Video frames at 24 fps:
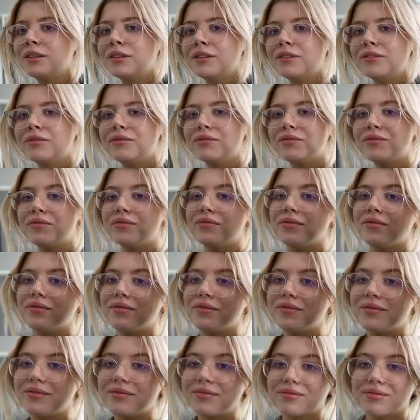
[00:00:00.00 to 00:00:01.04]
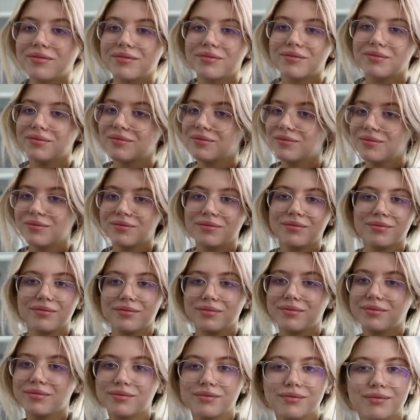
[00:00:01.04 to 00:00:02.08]

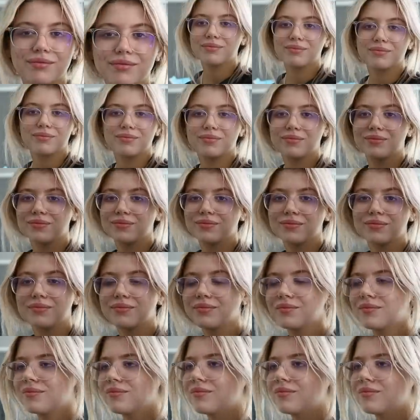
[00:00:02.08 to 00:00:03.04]
(silent)